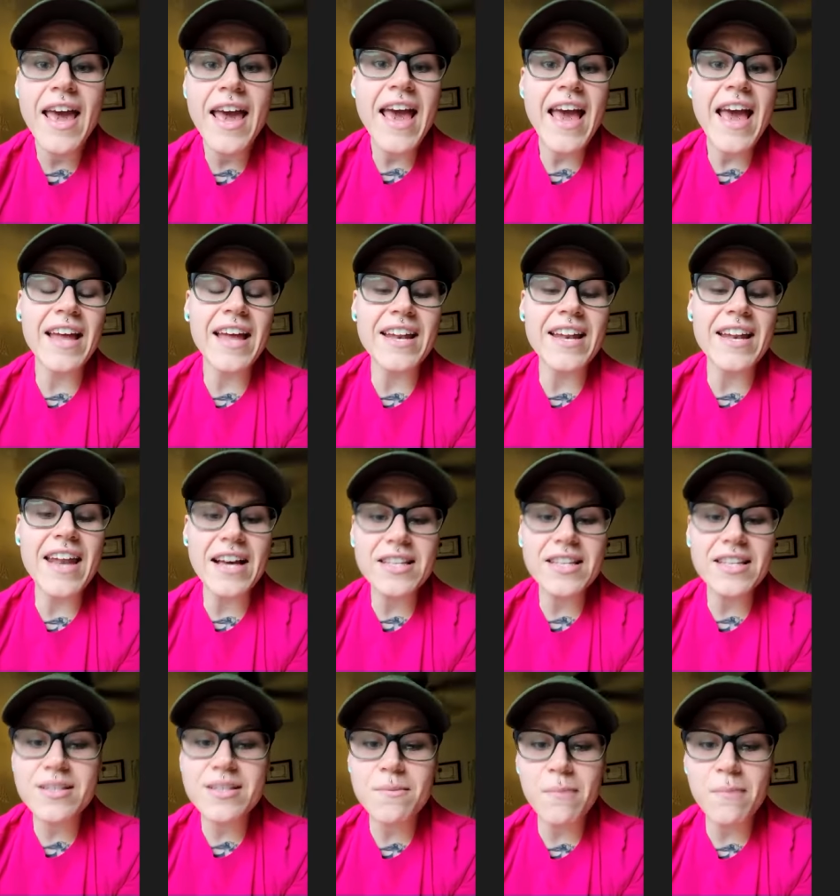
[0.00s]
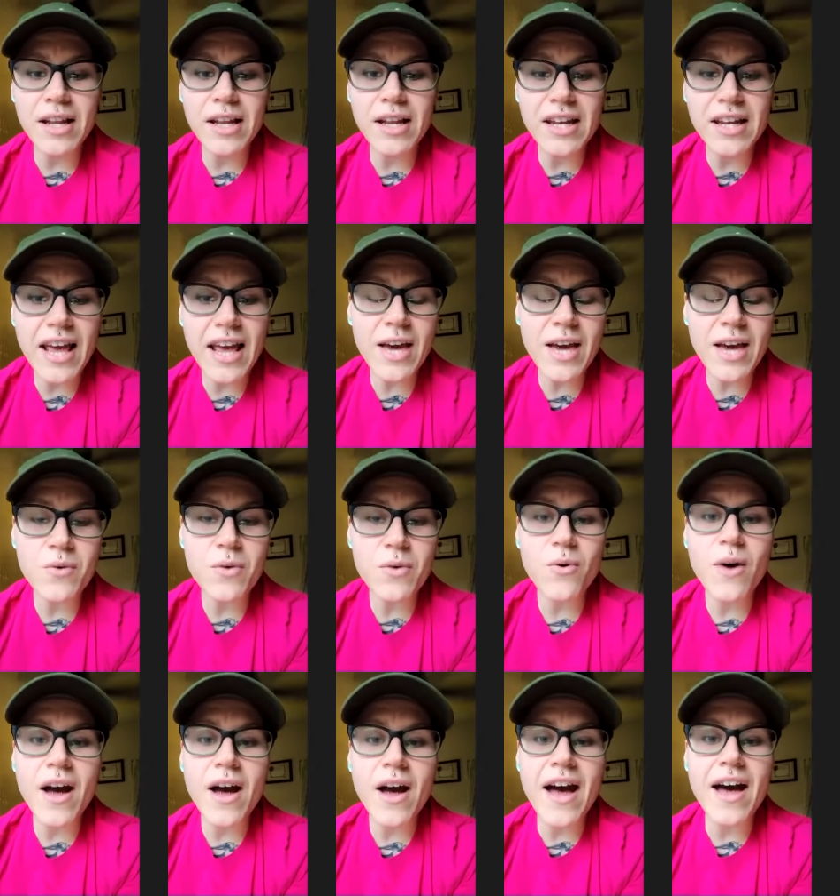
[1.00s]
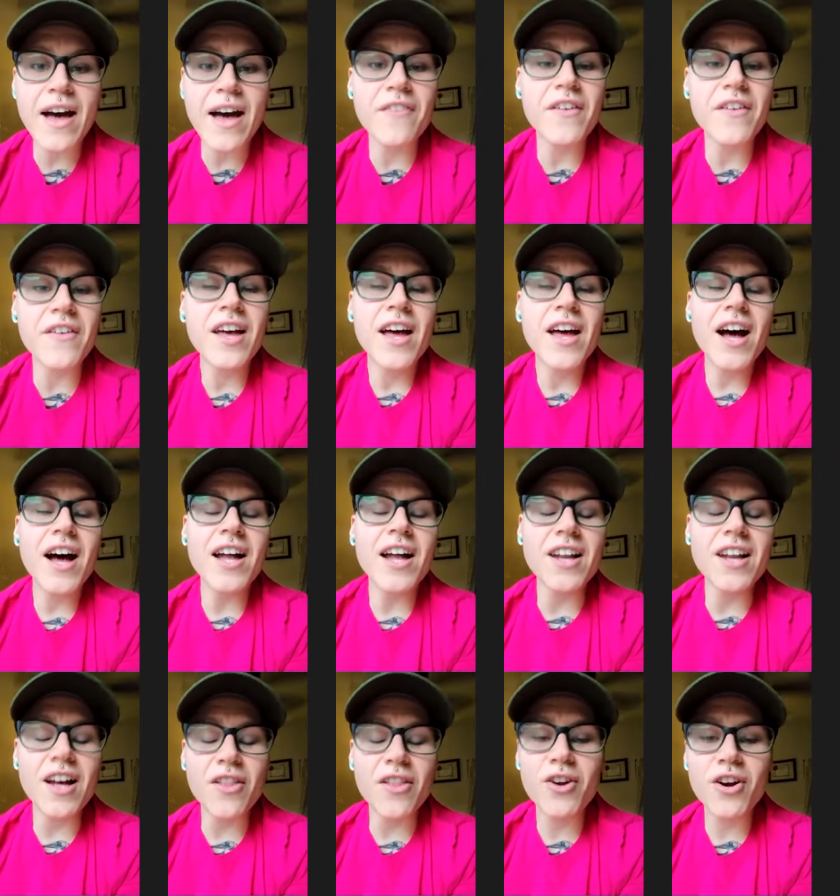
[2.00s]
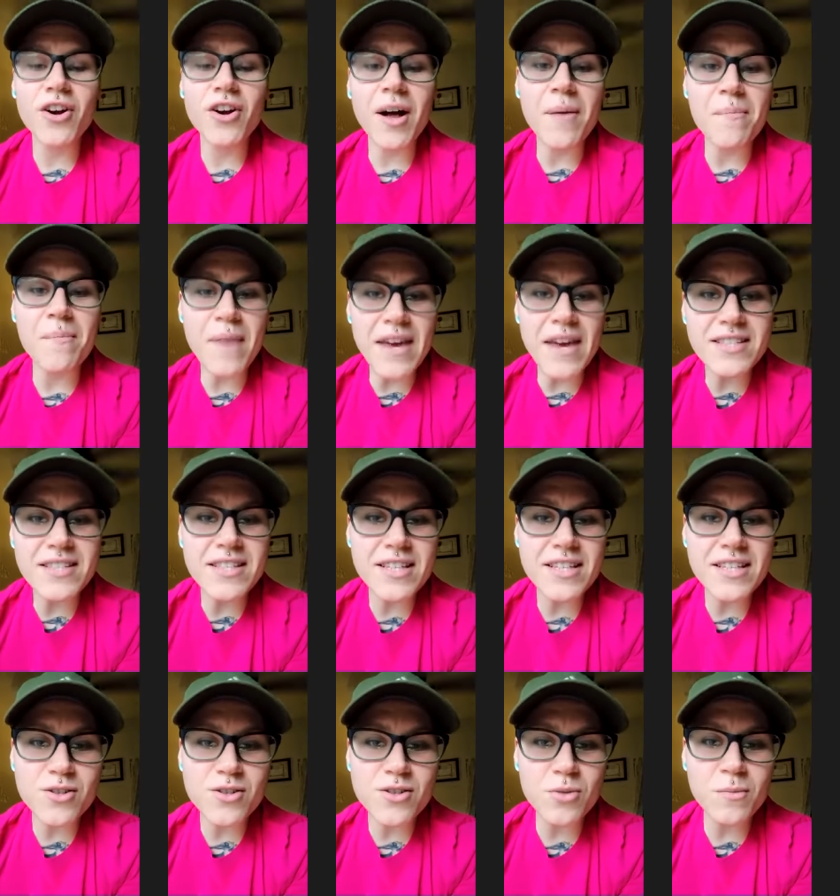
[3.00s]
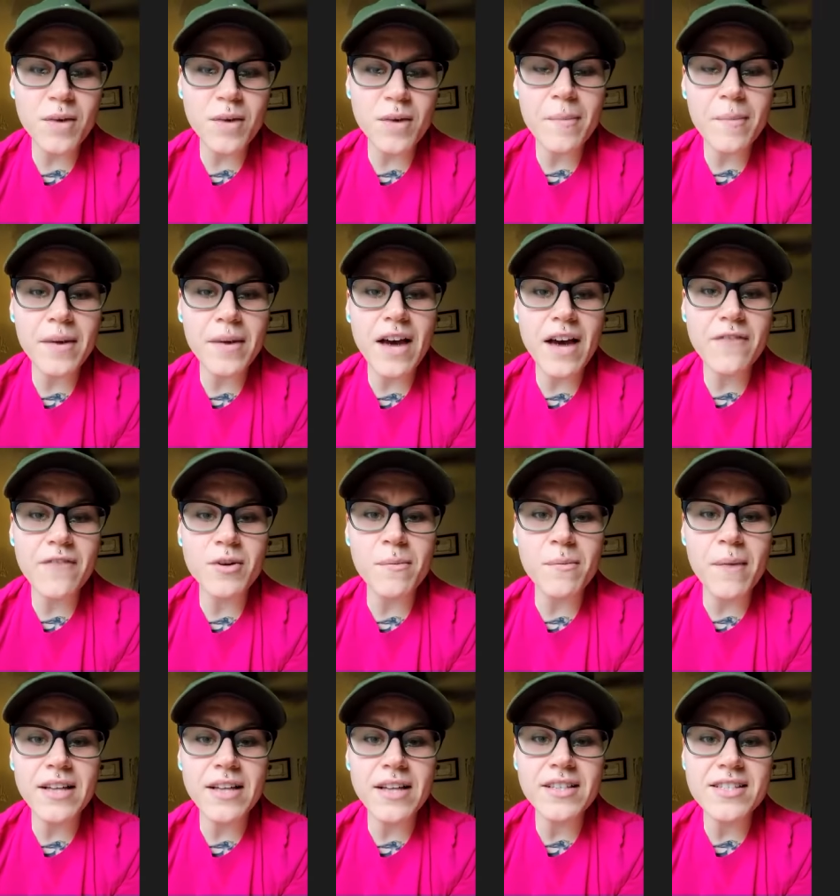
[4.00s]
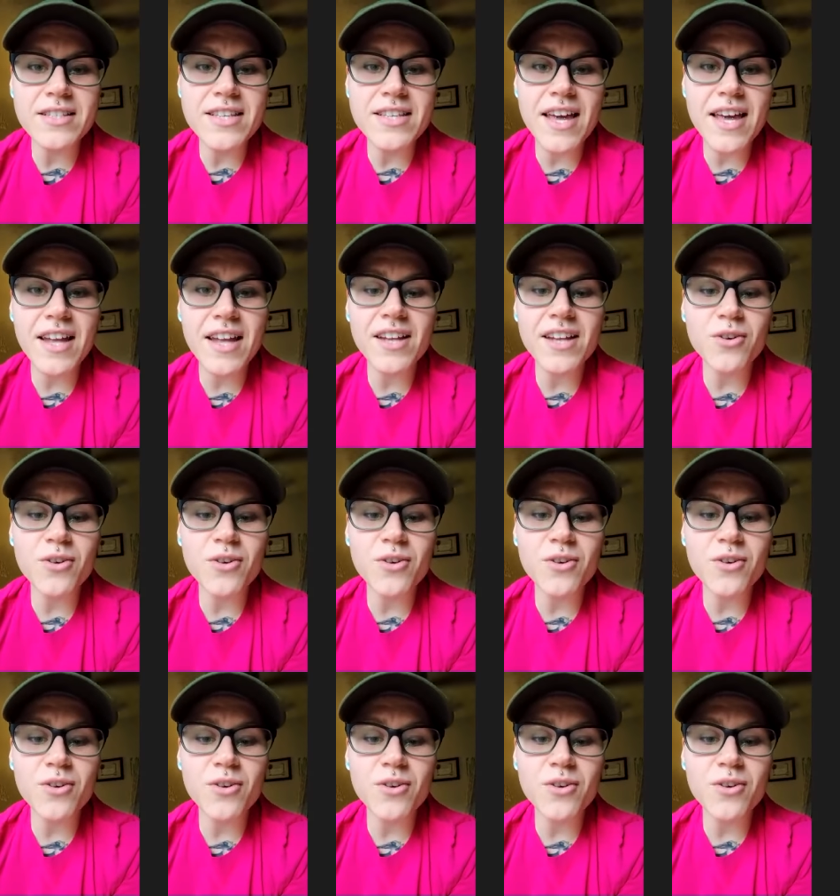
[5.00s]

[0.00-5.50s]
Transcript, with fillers: And next Monday, we will have another amazing Zoom coming after Mindset.